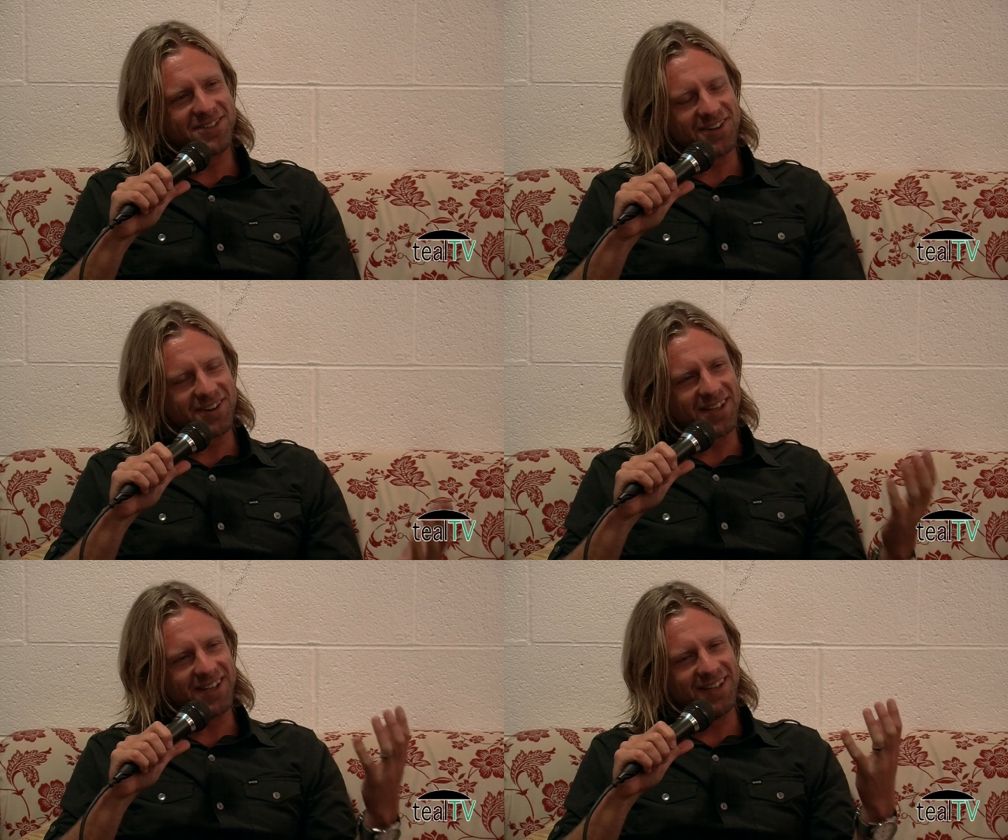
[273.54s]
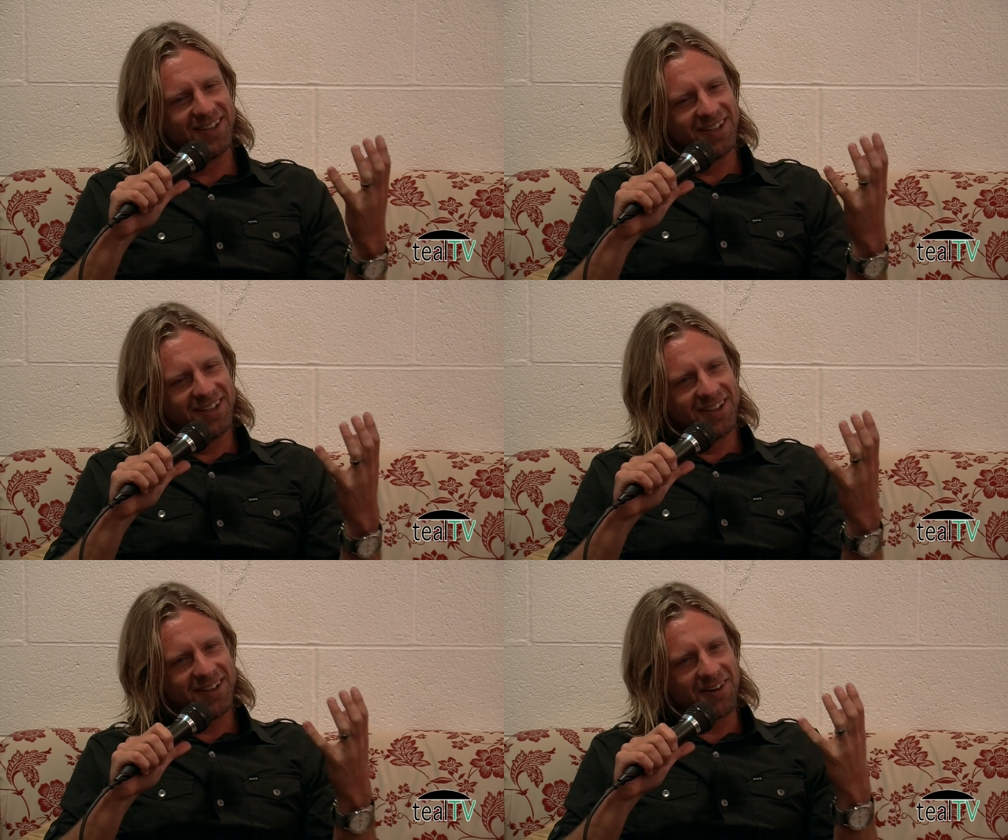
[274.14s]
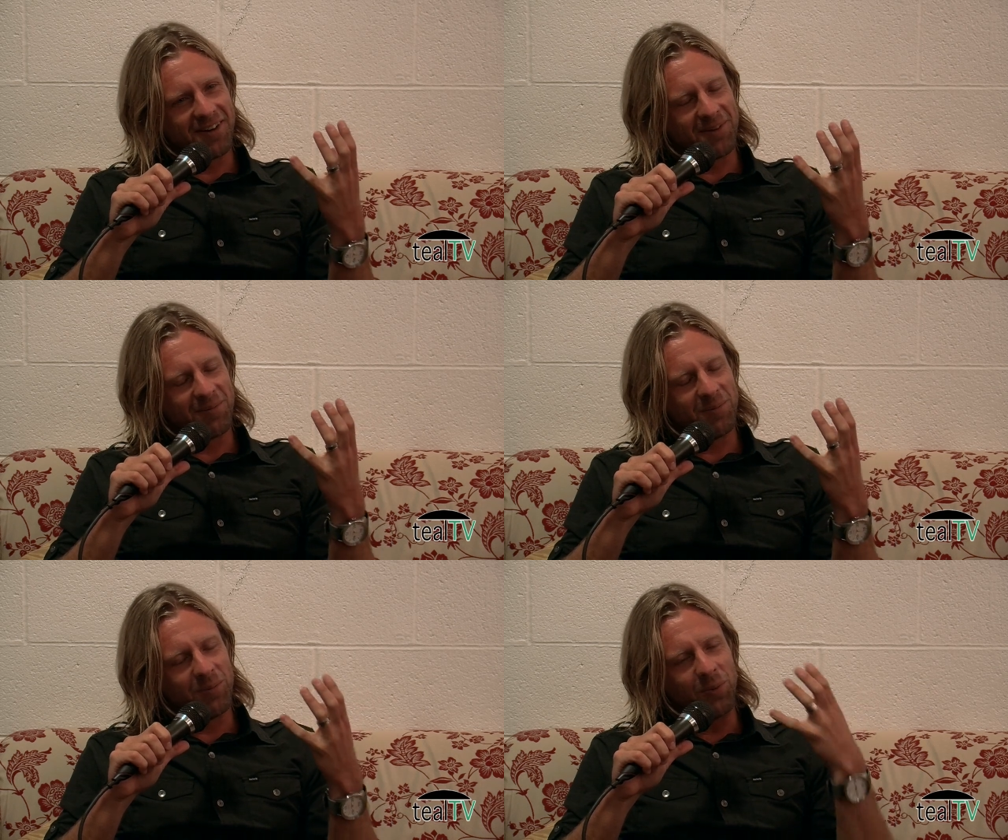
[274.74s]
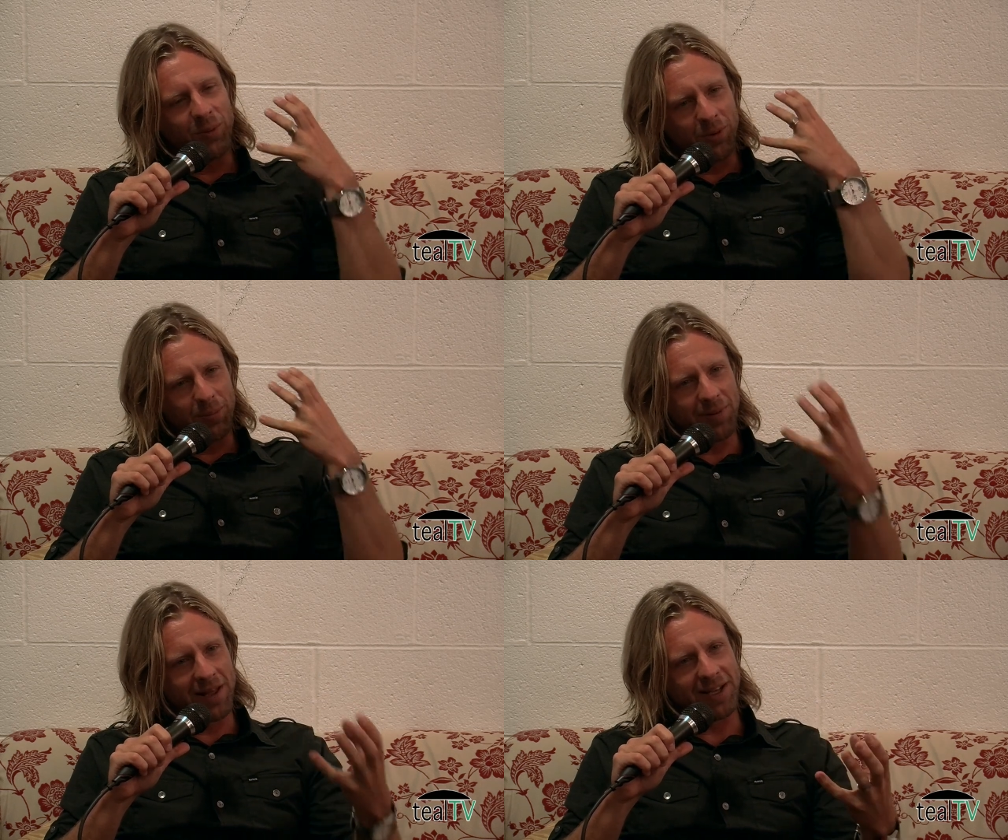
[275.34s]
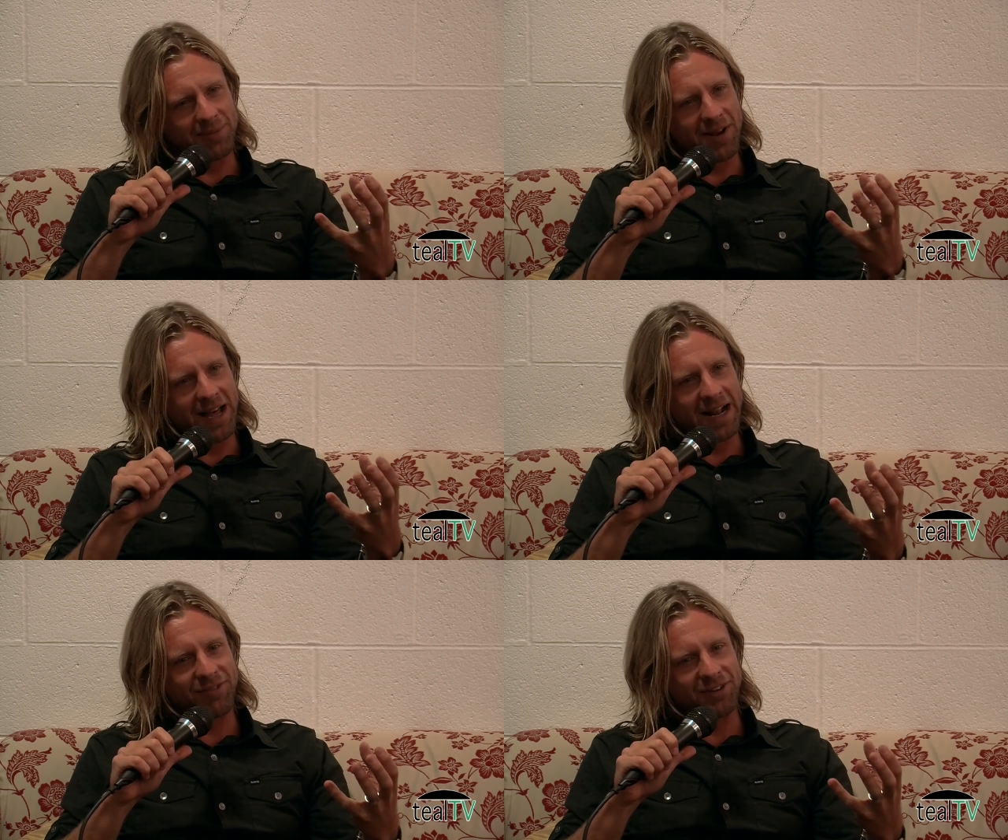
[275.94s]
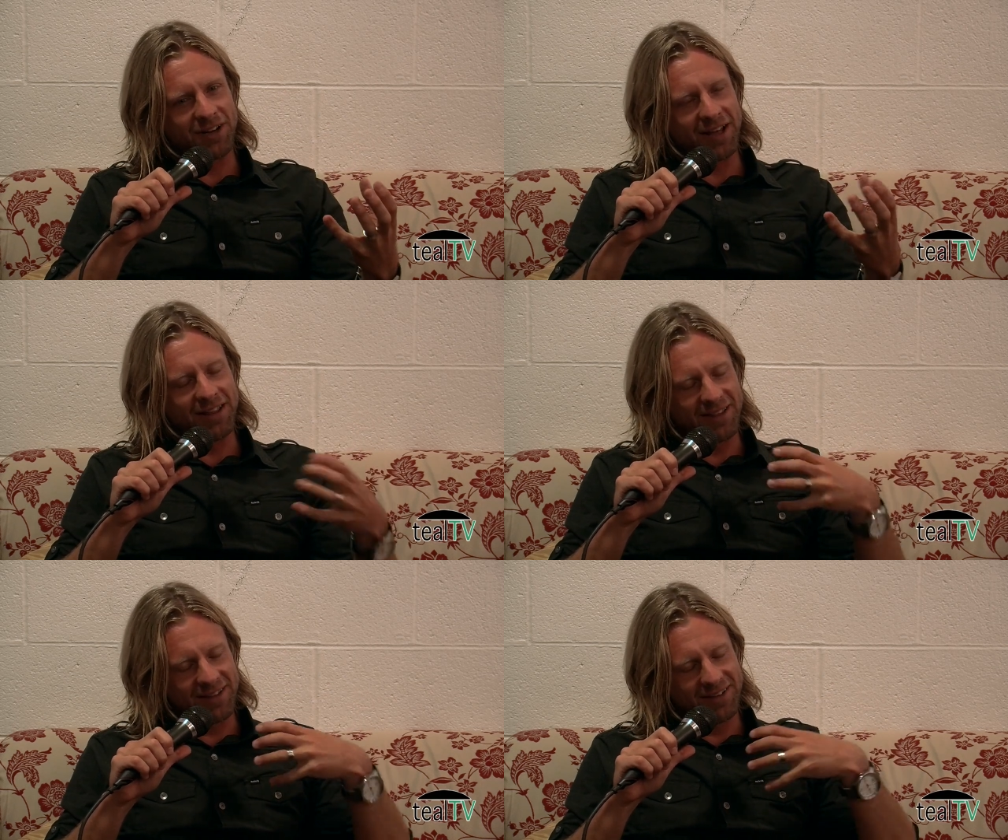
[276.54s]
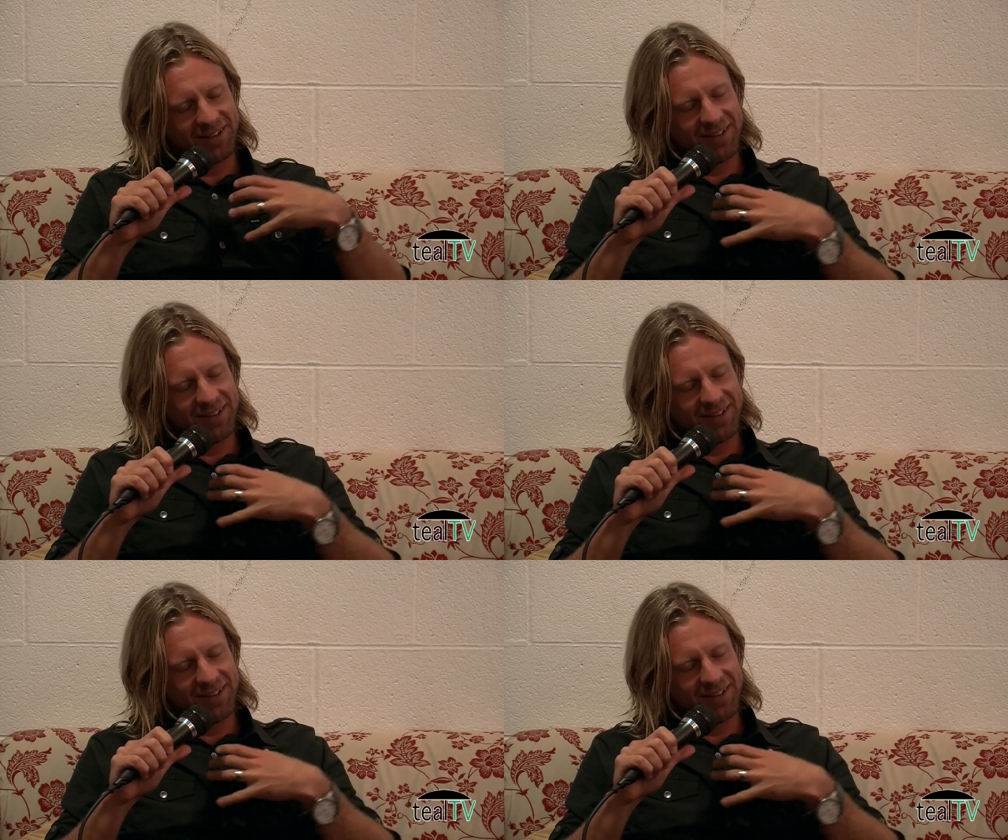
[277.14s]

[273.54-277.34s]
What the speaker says: sure that when we're playing them night after night that